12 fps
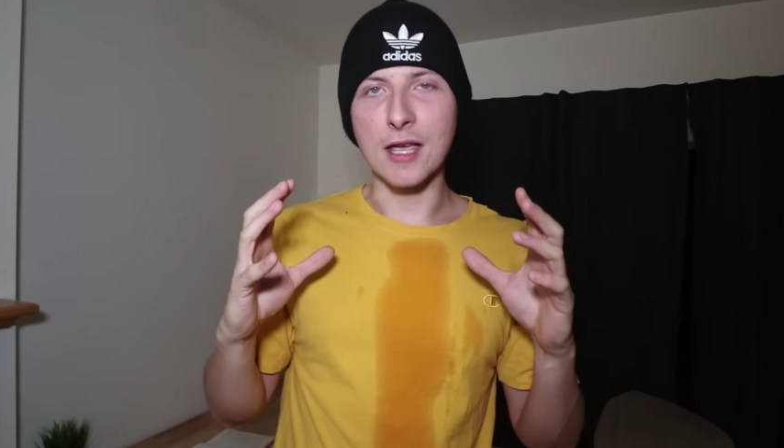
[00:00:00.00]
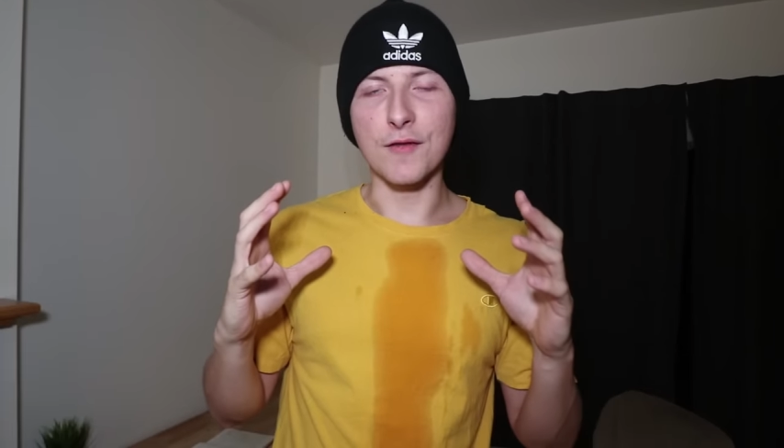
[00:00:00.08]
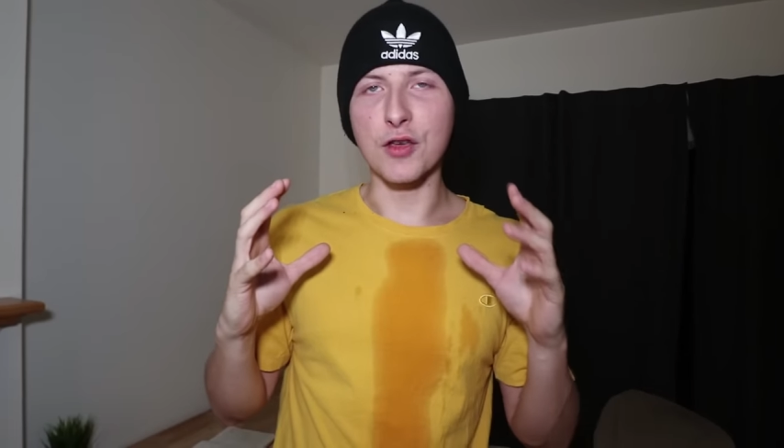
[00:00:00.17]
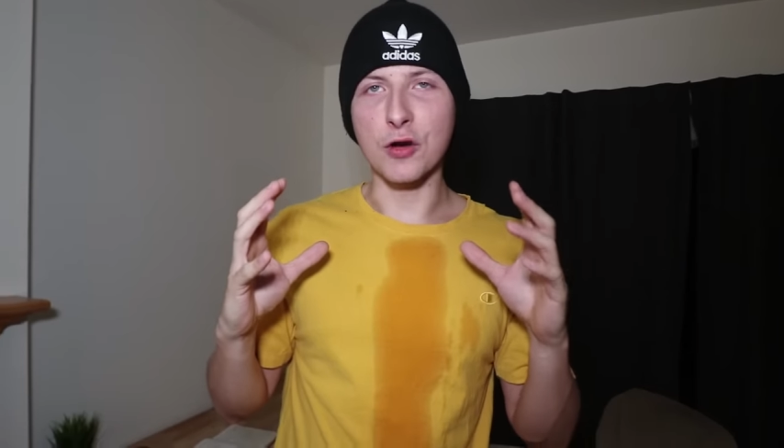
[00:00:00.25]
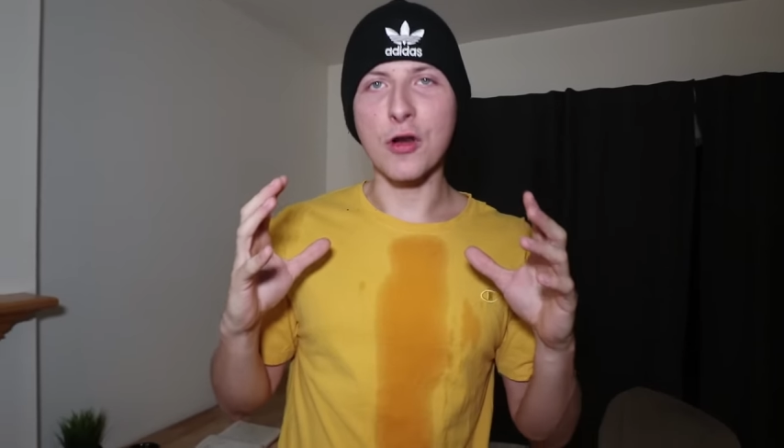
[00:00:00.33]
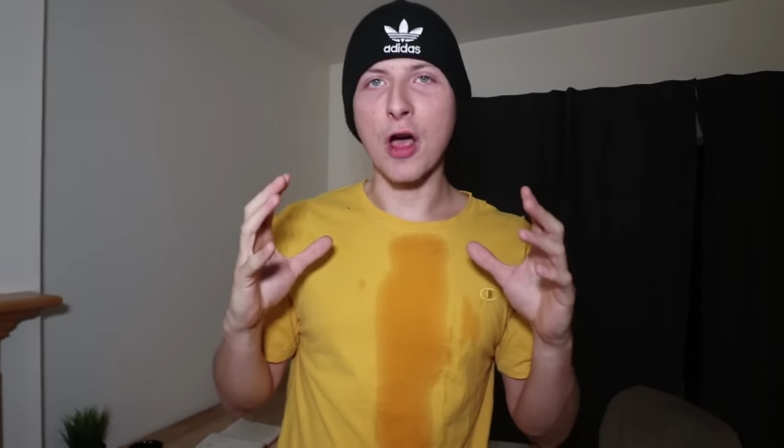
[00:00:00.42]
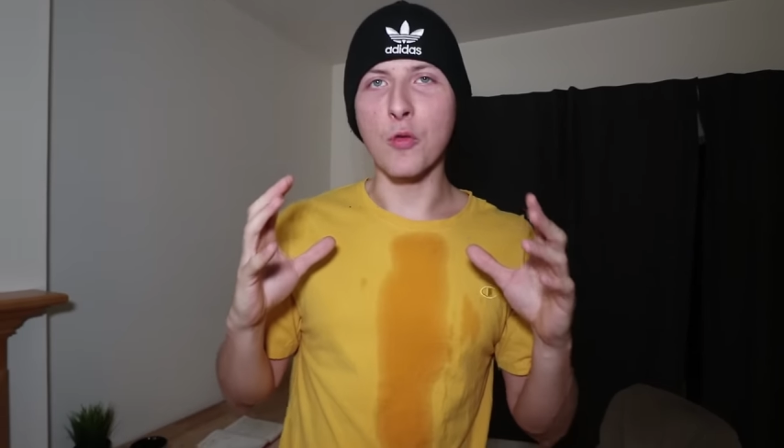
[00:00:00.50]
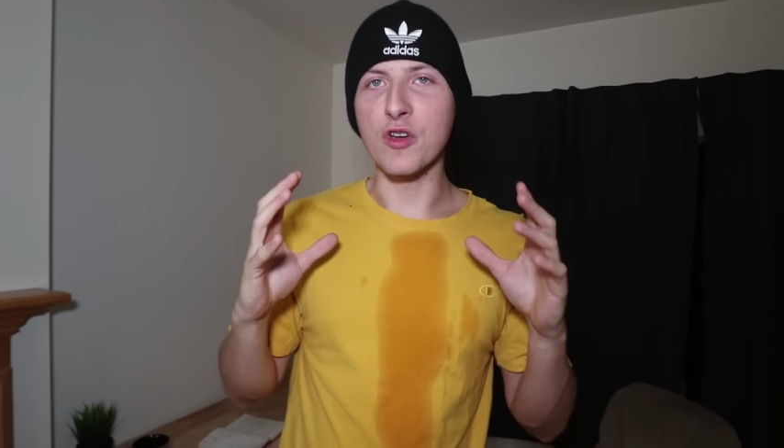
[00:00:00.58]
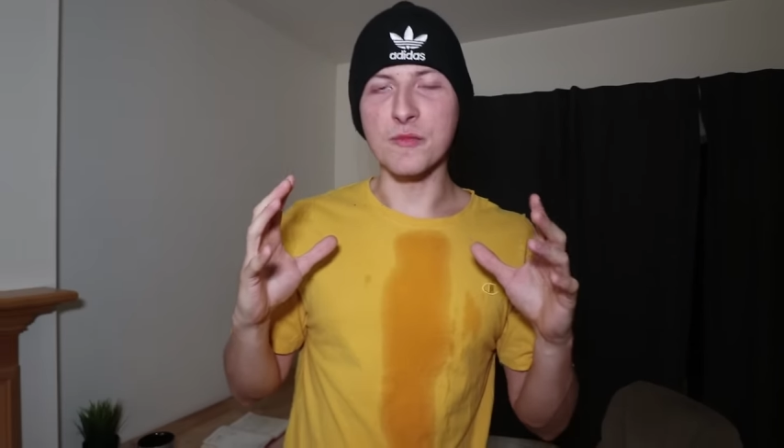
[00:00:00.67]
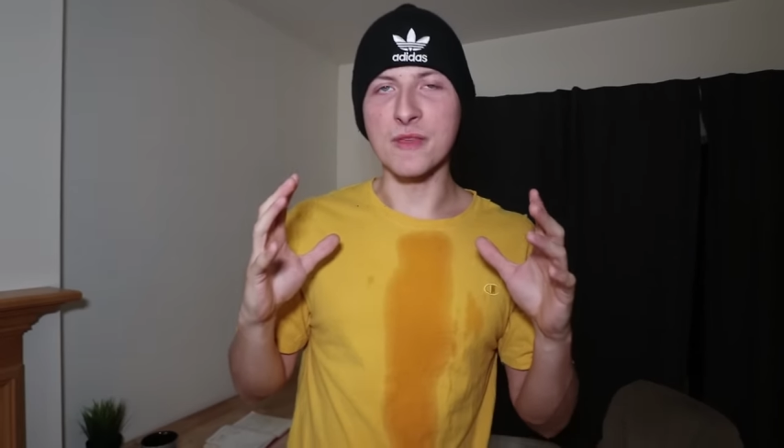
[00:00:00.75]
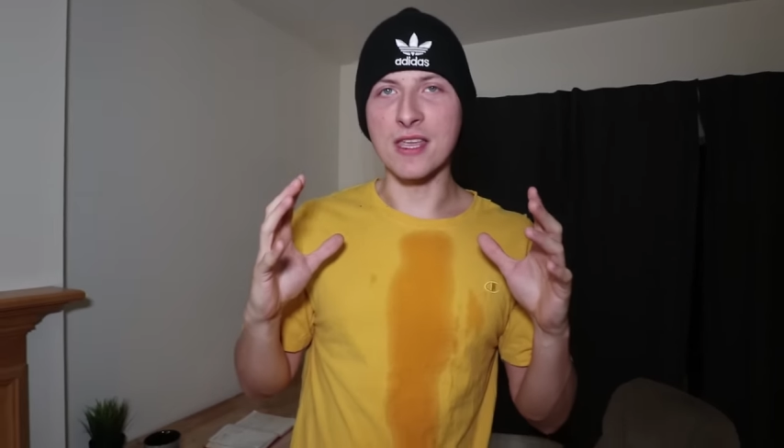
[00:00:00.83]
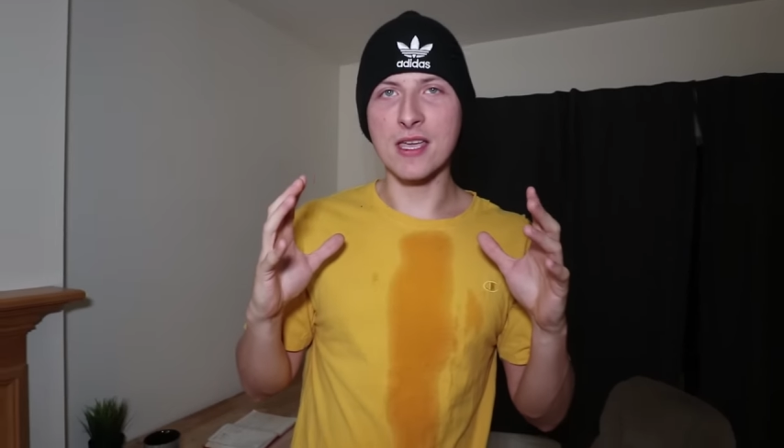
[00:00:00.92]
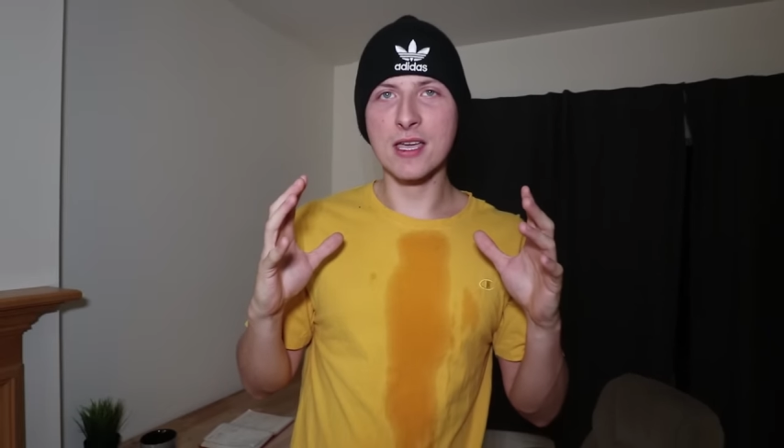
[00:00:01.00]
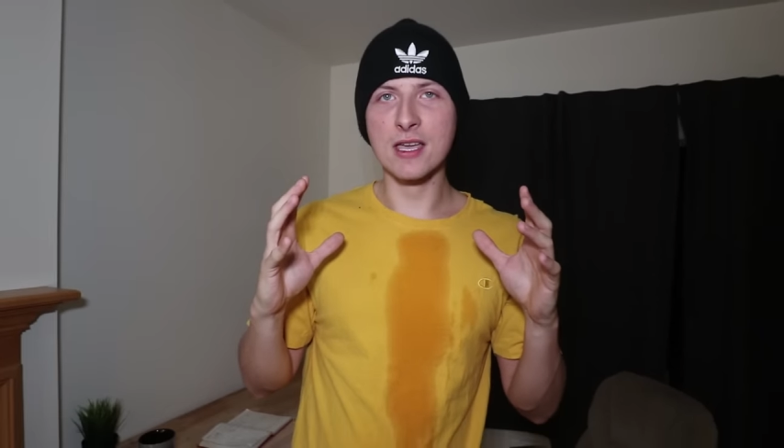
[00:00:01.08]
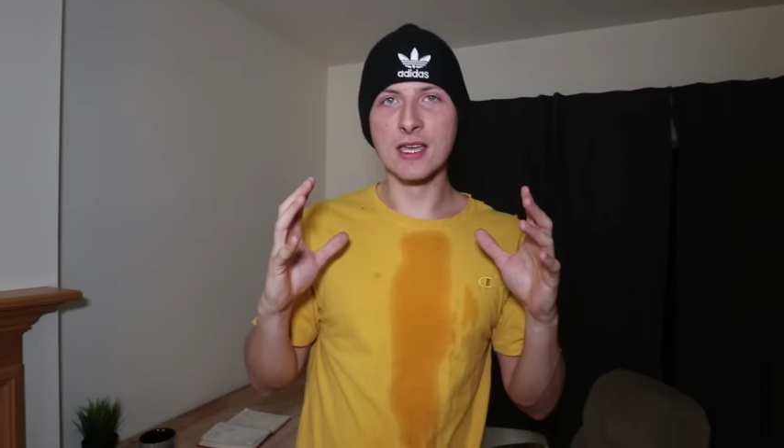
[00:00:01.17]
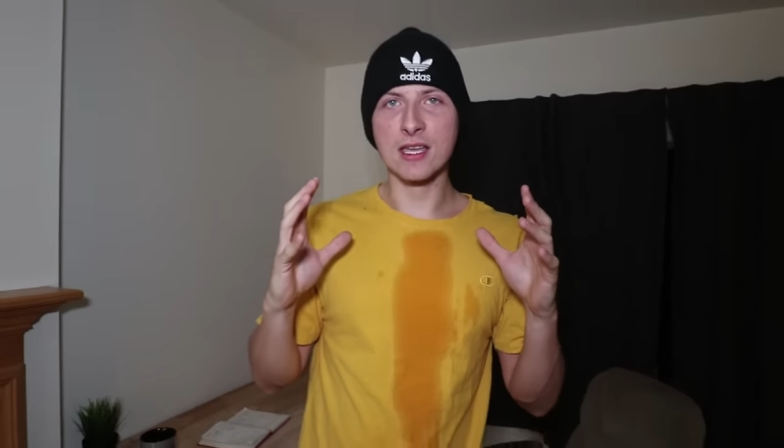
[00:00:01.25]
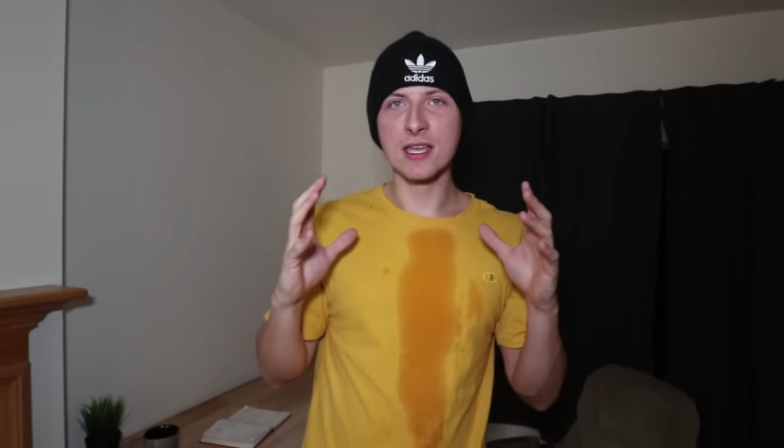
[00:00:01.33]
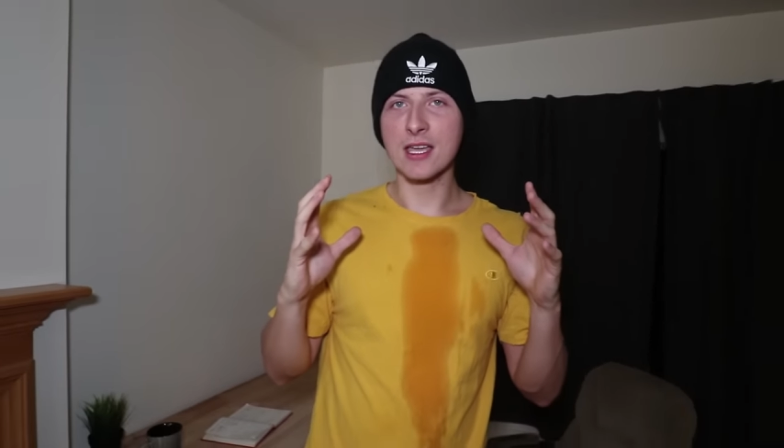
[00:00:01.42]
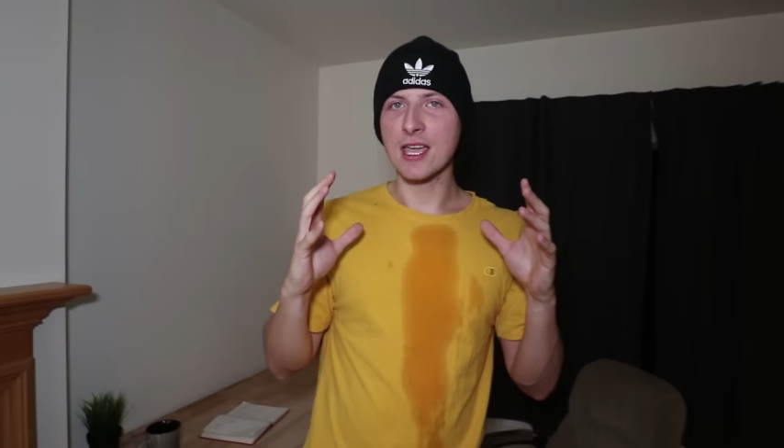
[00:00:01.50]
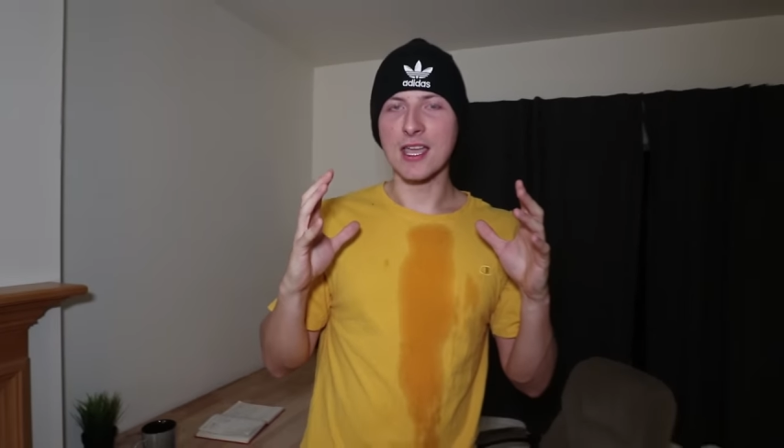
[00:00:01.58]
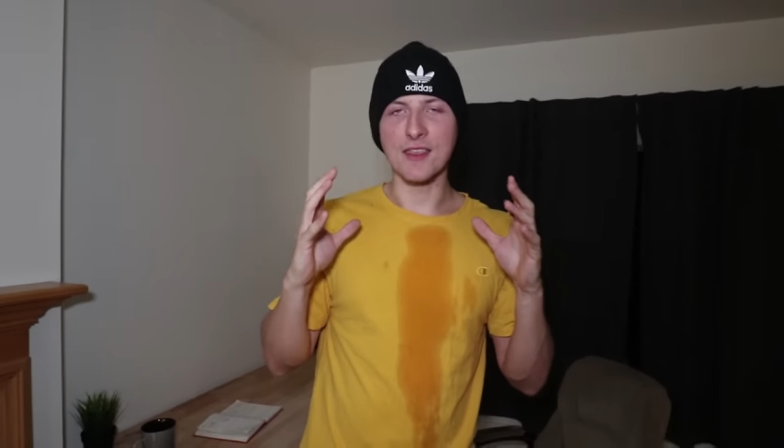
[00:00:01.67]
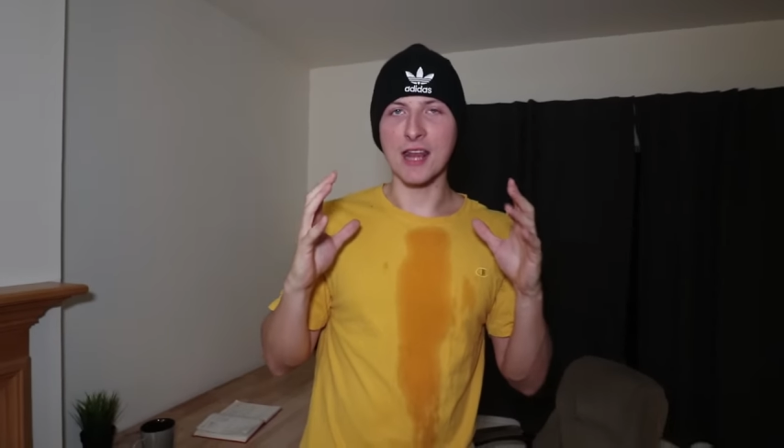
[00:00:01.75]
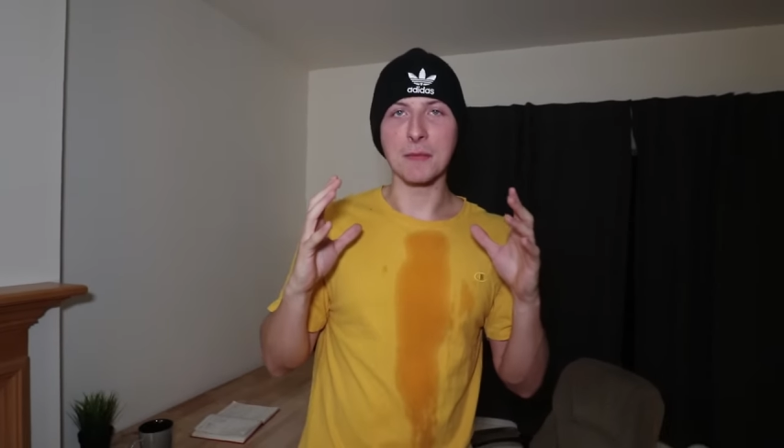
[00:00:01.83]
If you're not with me, then